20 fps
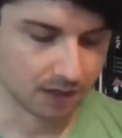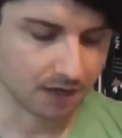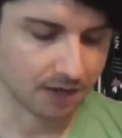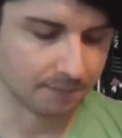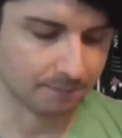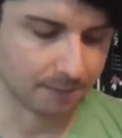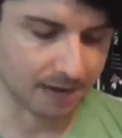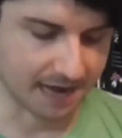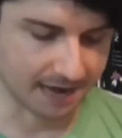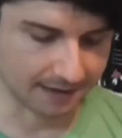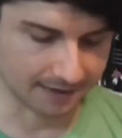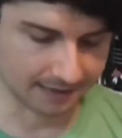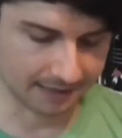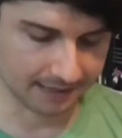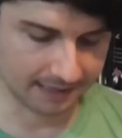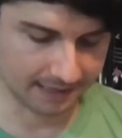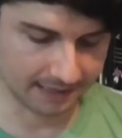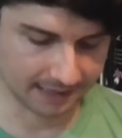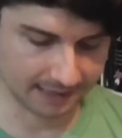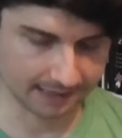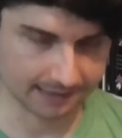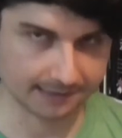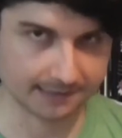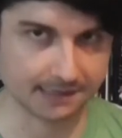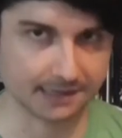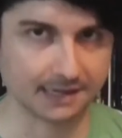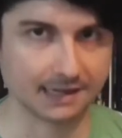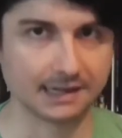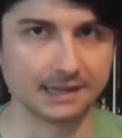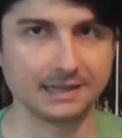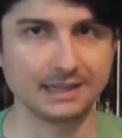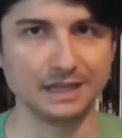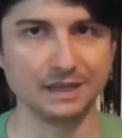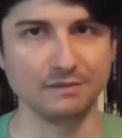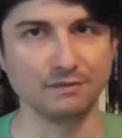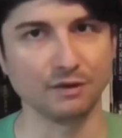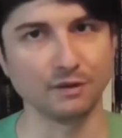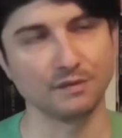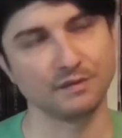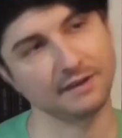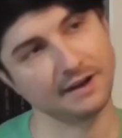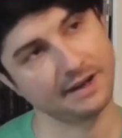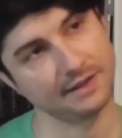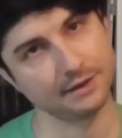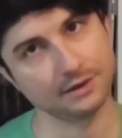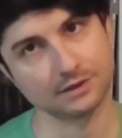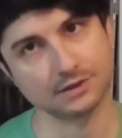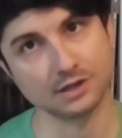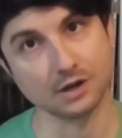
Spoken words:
about his evil father.